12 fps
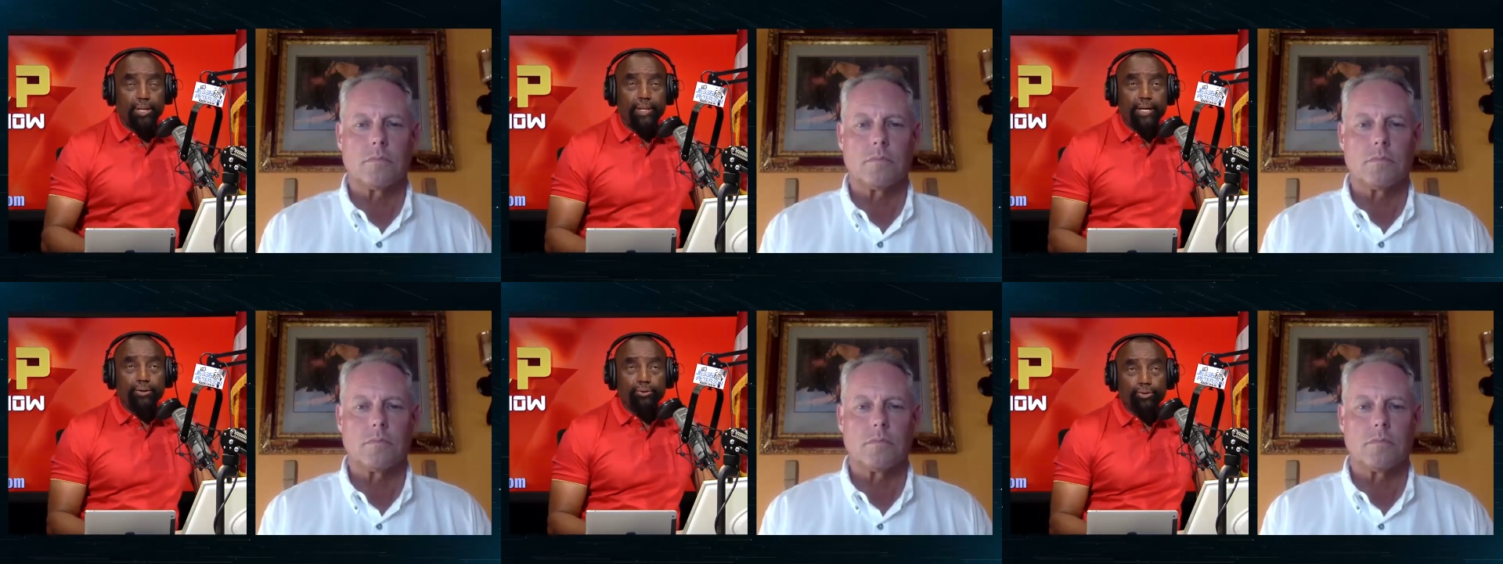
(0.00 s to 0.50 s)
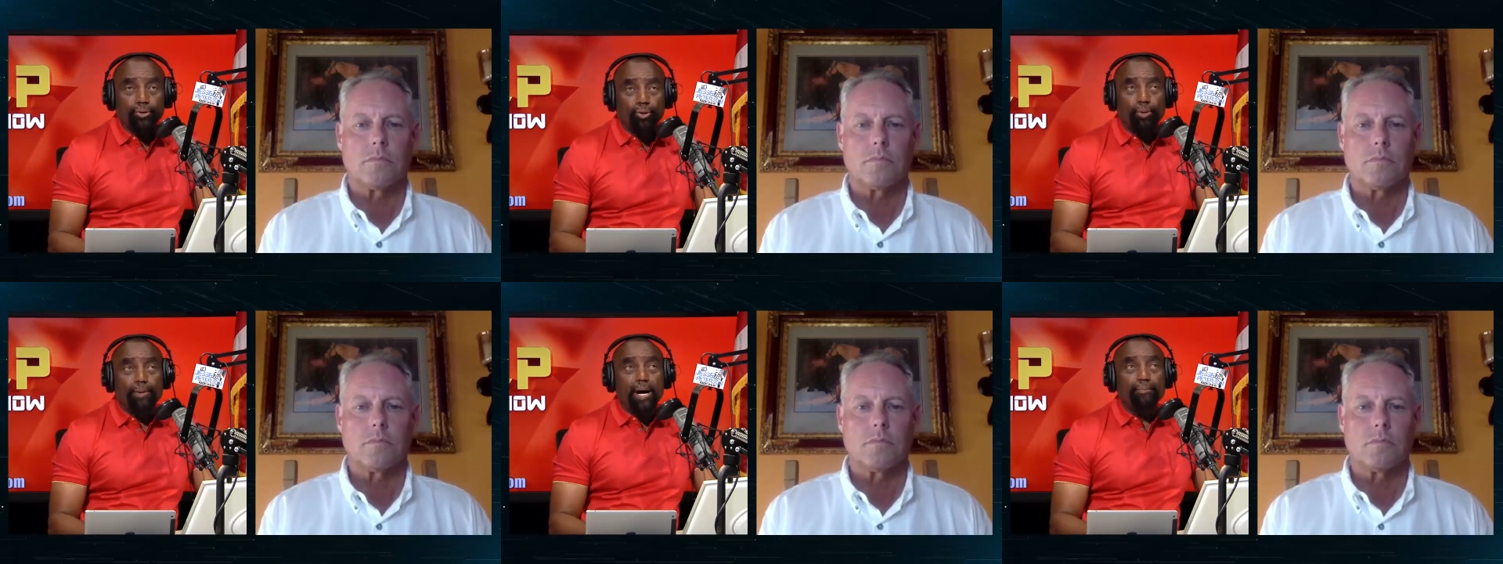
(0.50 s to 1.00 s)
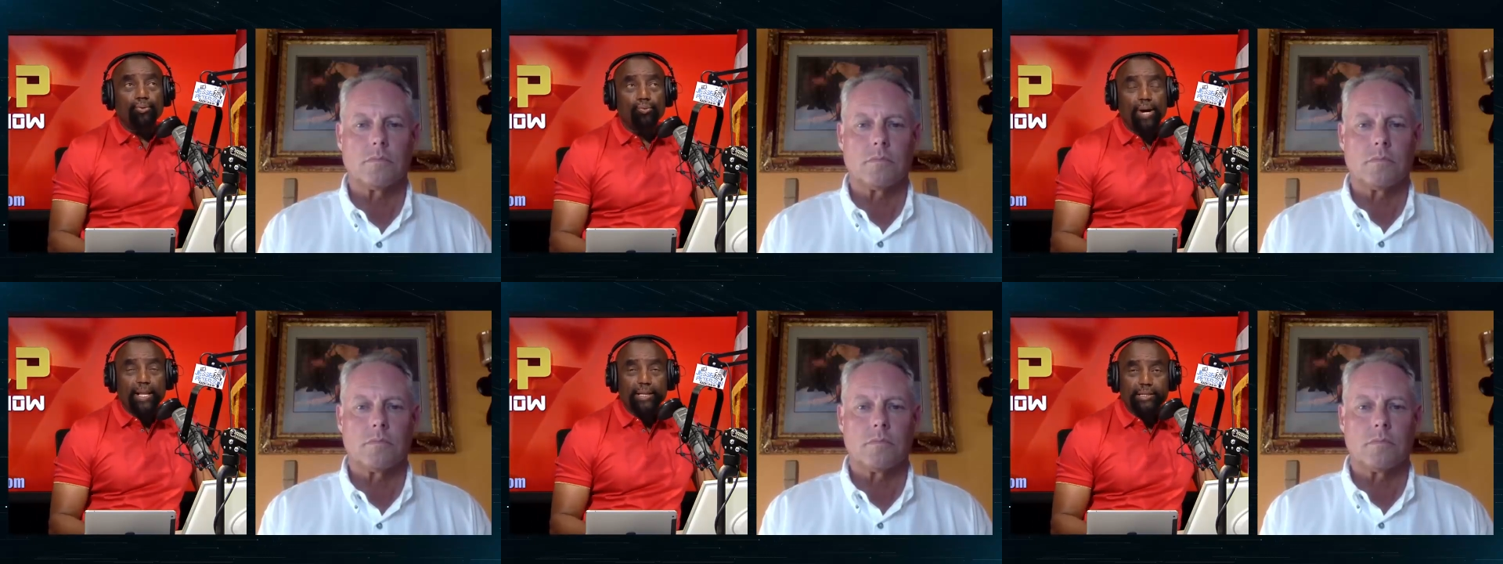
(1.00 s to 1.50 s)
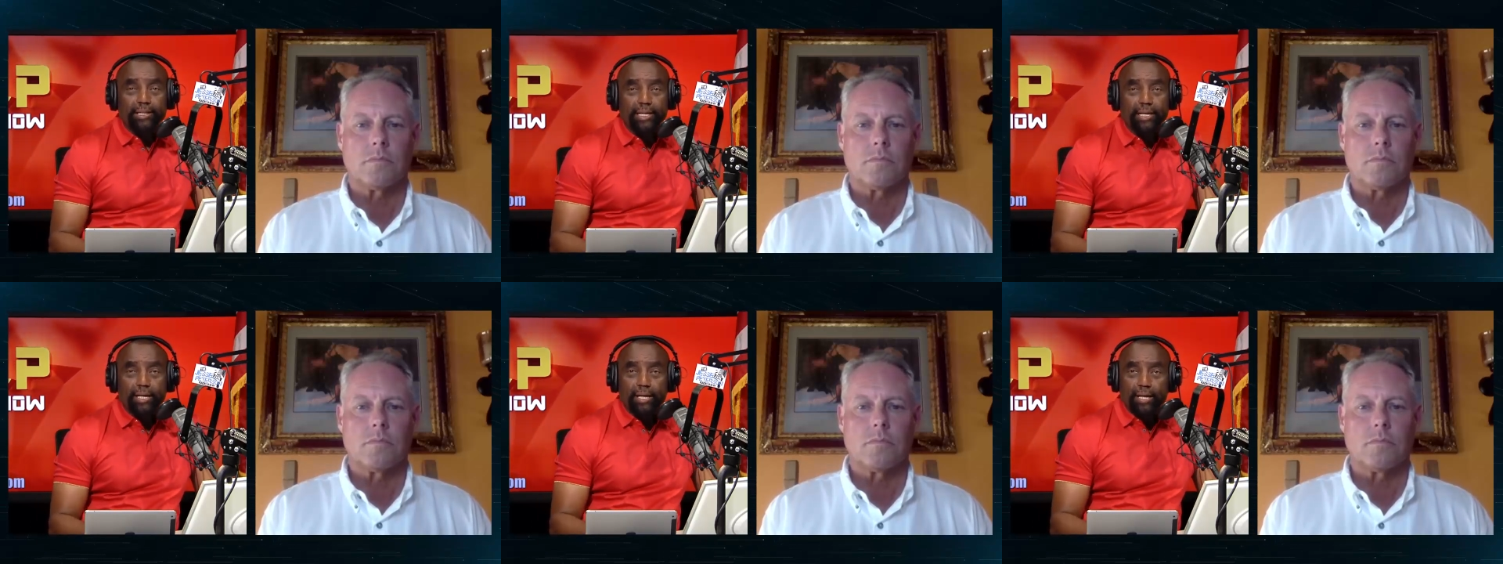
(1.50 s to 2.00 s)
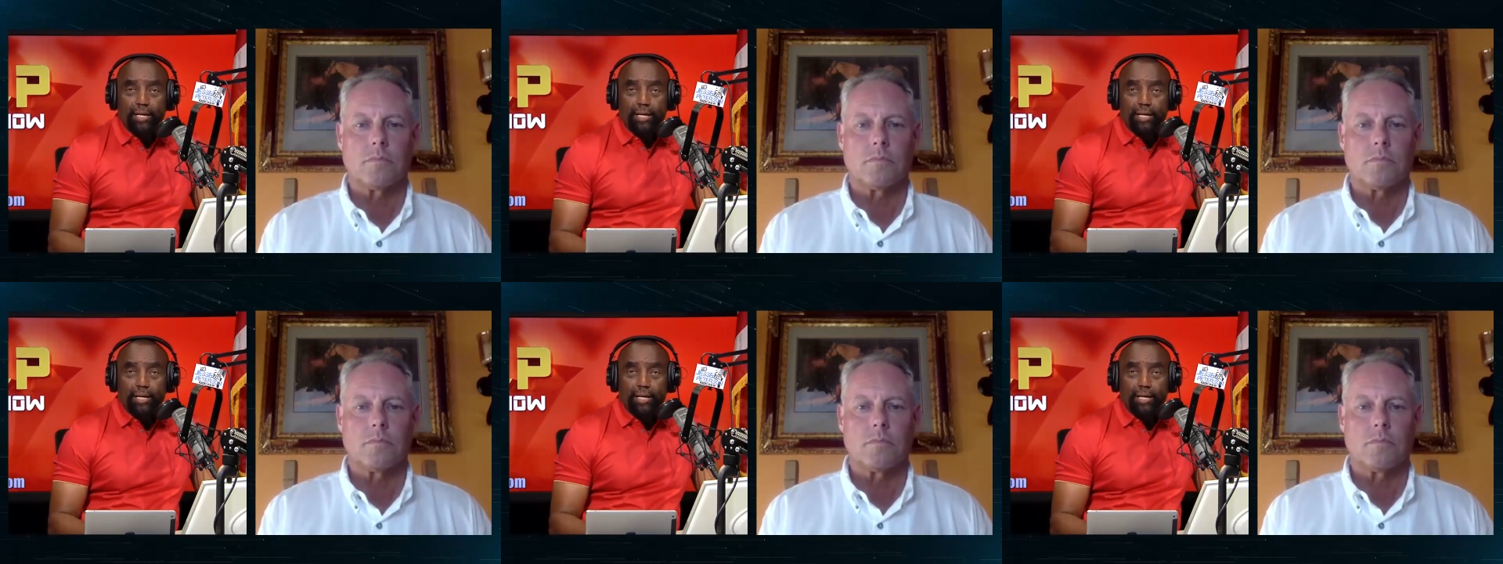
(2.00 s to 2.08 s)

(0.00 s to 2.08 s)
Speaker 1: They don't know about morality.